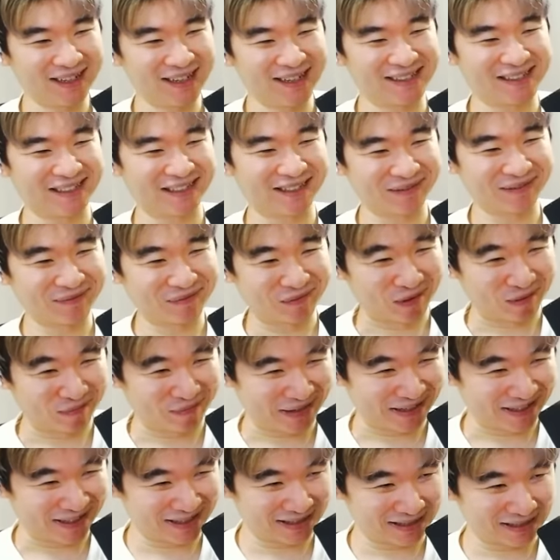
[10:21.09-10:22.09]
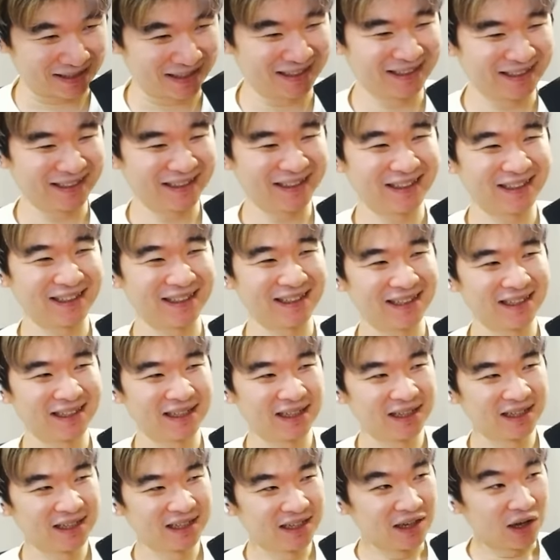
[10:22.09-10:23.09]
Just more pizza.
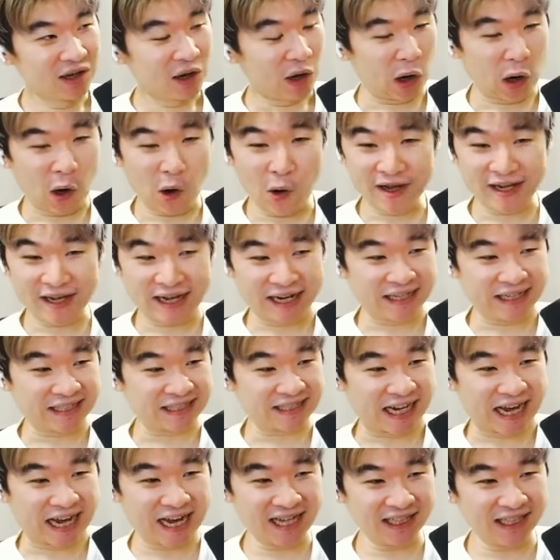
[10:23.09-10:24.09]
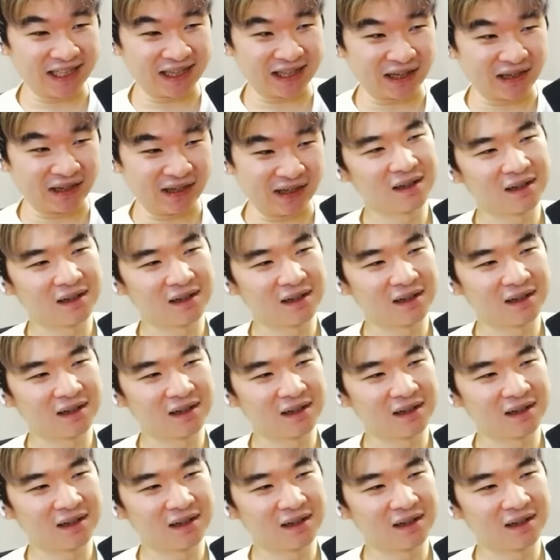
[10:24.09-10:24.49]
Oh, we getting salad.